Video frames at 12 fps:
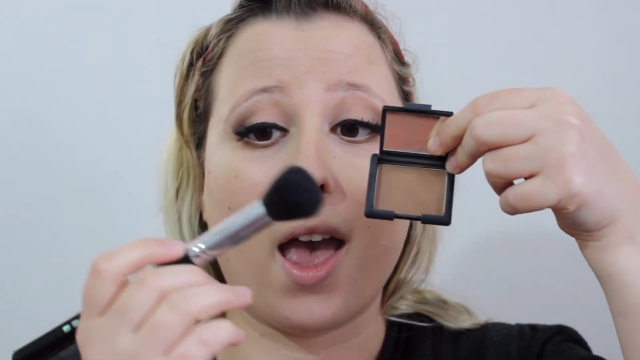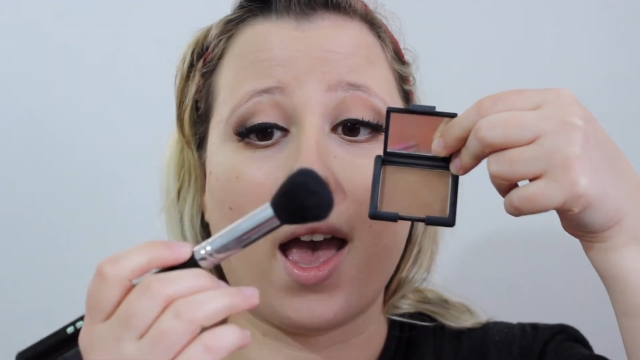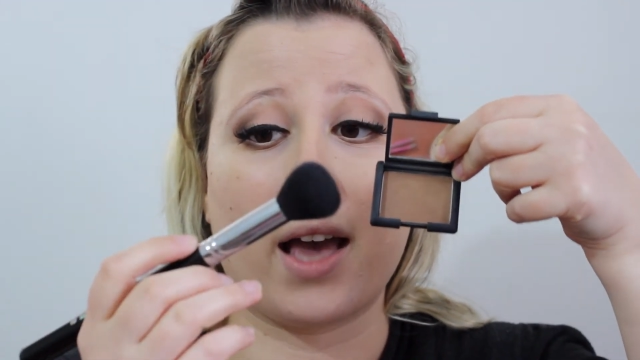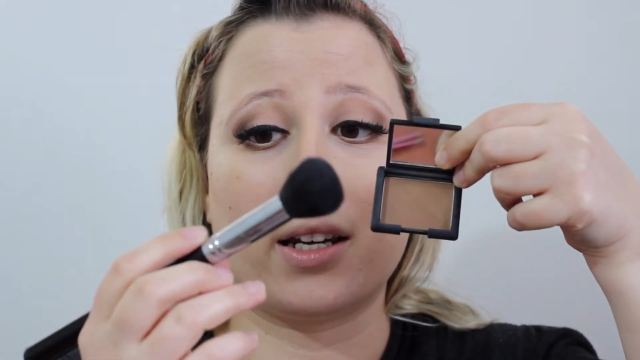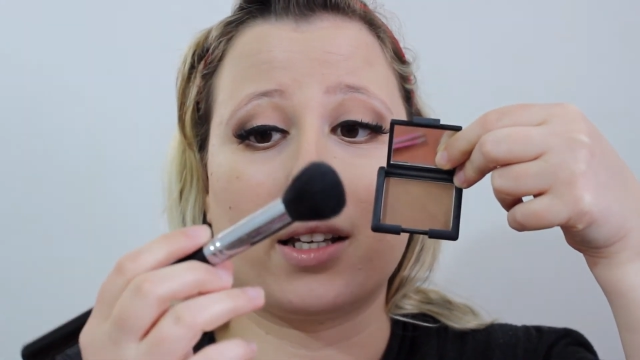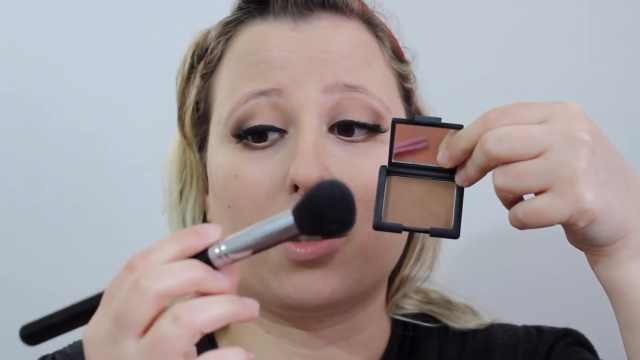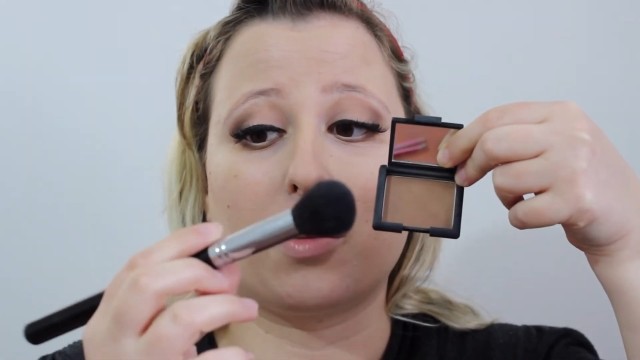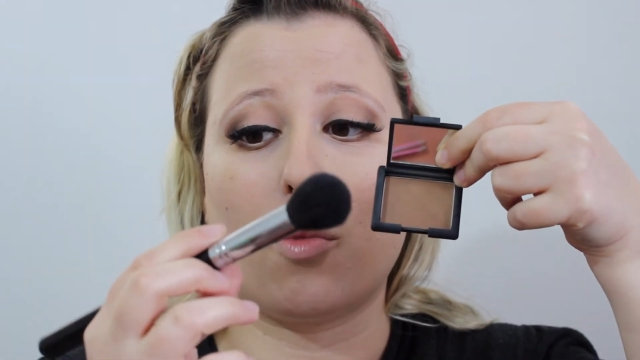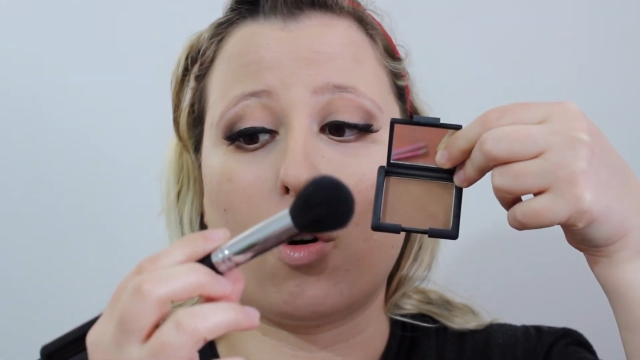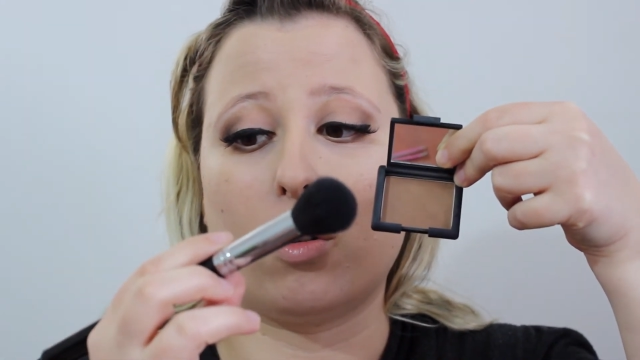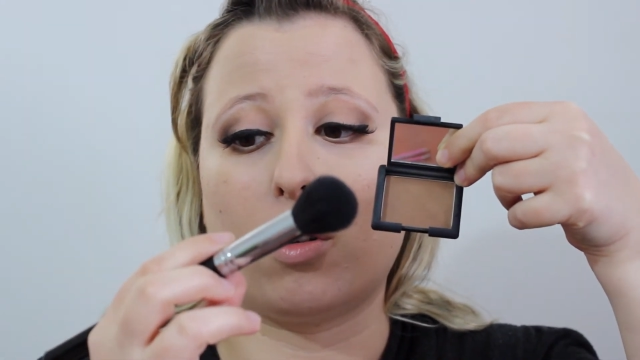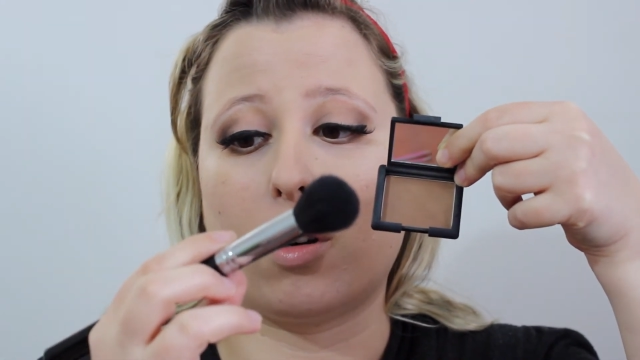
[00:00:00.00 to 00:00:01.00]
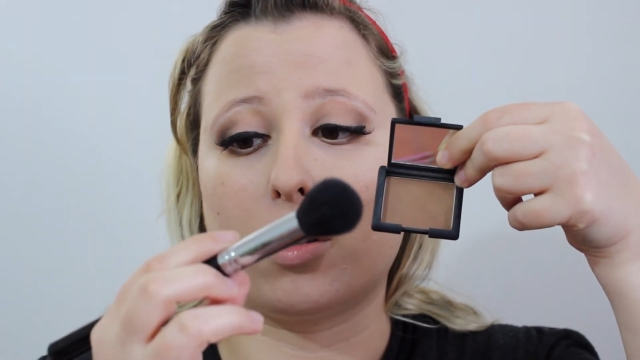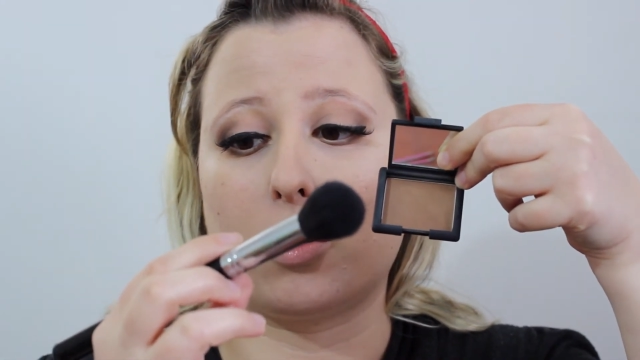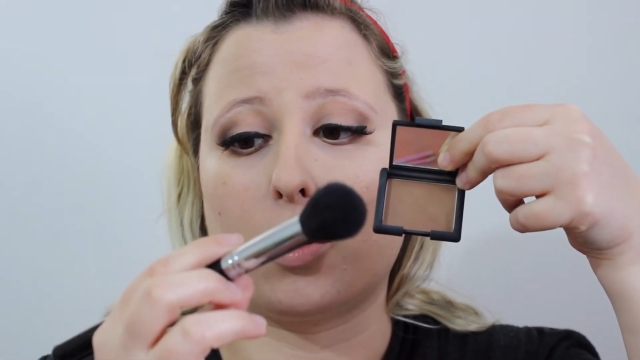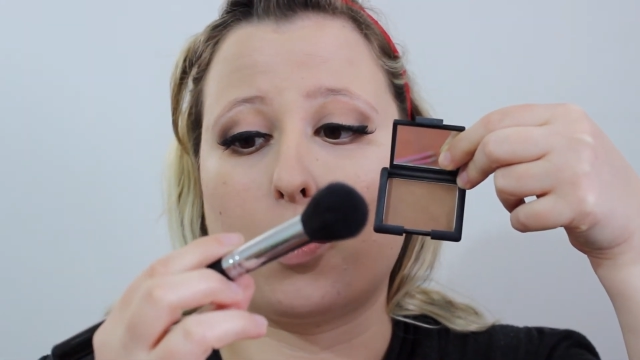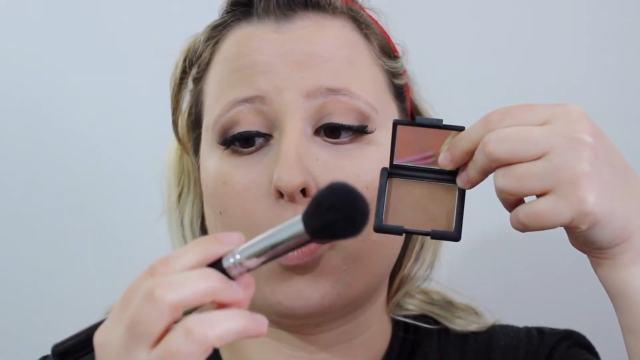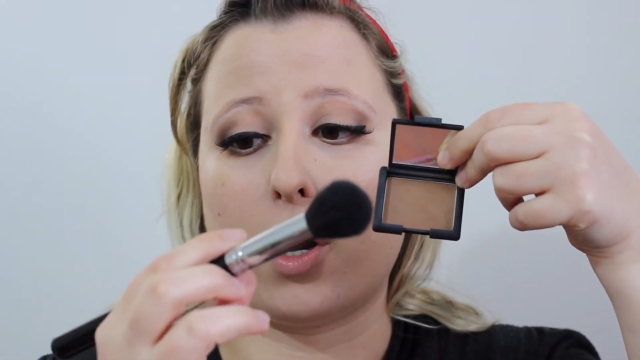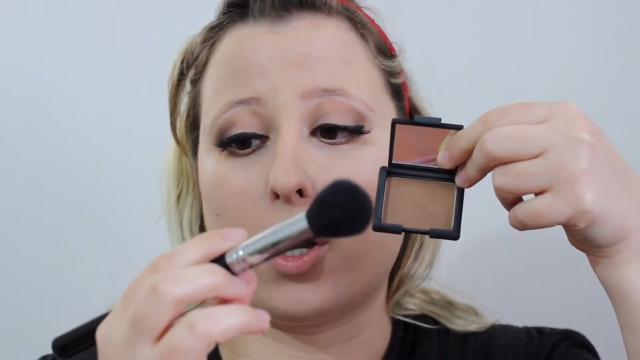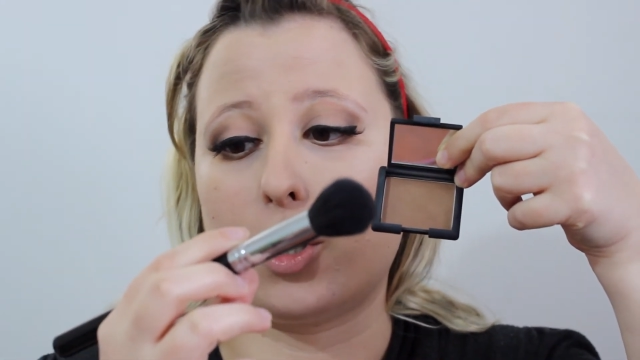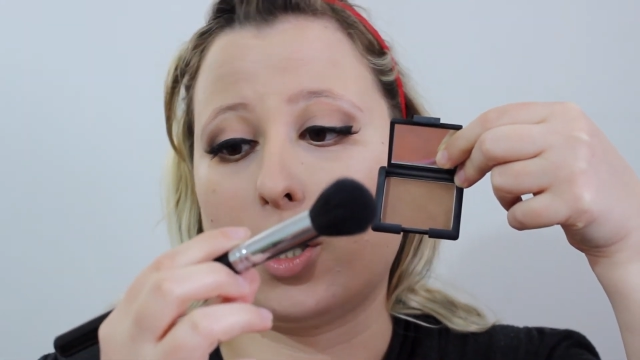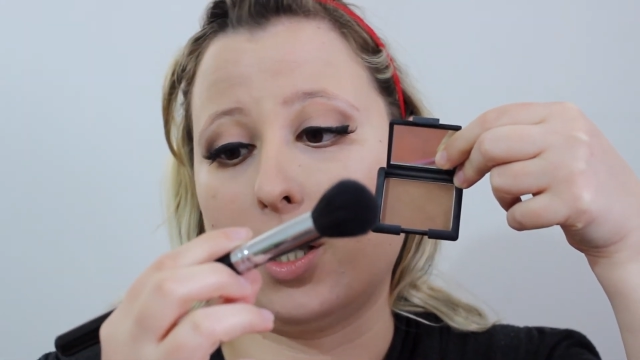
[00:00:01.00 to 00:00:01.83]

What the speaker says: and a small contour brush.